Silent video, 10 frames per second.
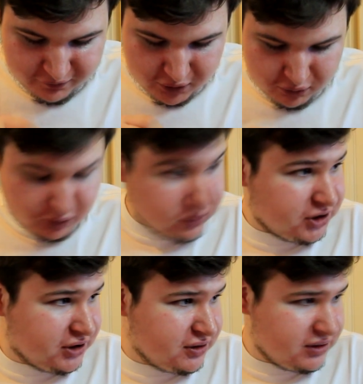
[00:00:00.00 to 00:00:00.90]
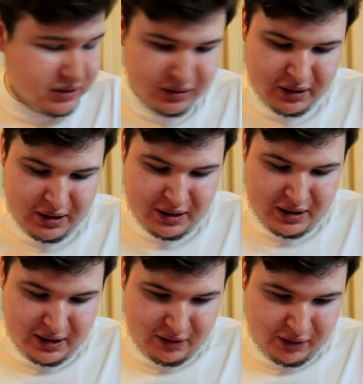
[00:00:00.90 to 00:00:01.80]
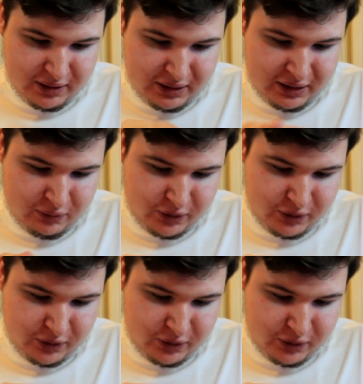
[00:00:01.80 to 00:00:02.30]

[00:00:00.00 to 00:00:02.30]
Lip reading: few notches here and there,